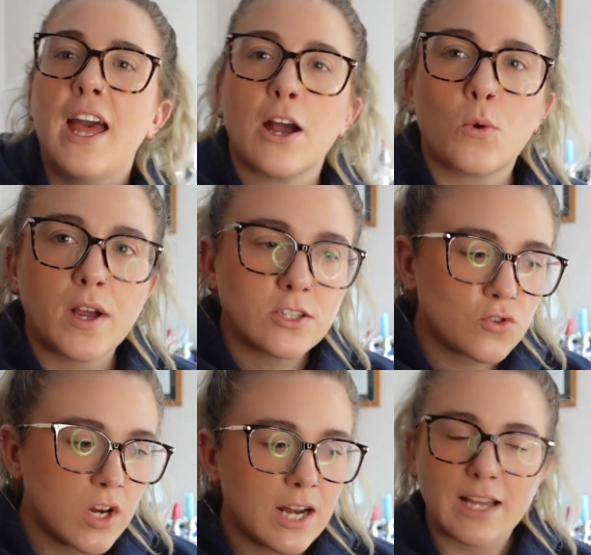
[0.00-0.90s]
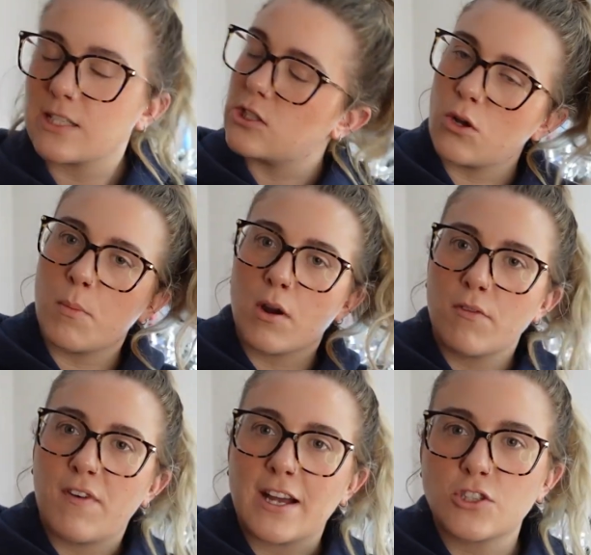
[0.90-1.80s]
Equestrian, like summer
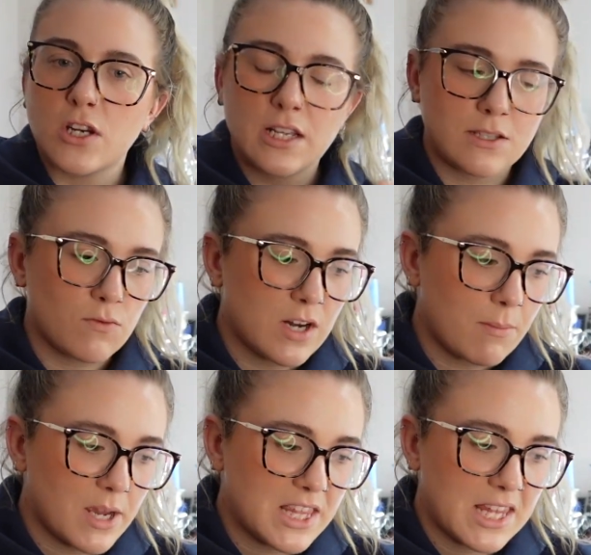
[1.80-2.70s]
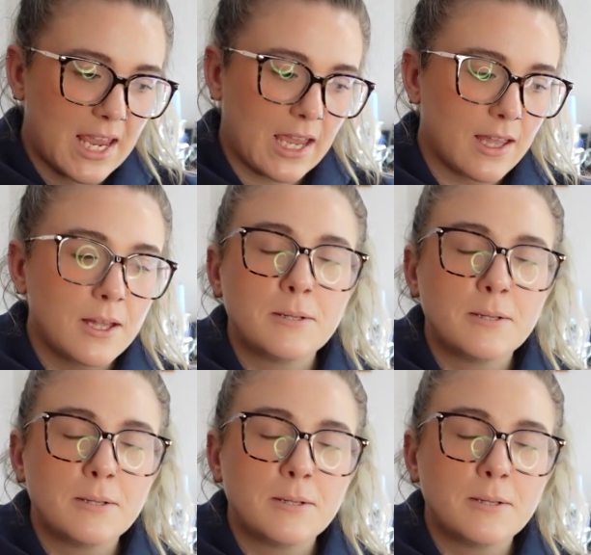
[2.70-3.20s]
fashion, isn't really my thing.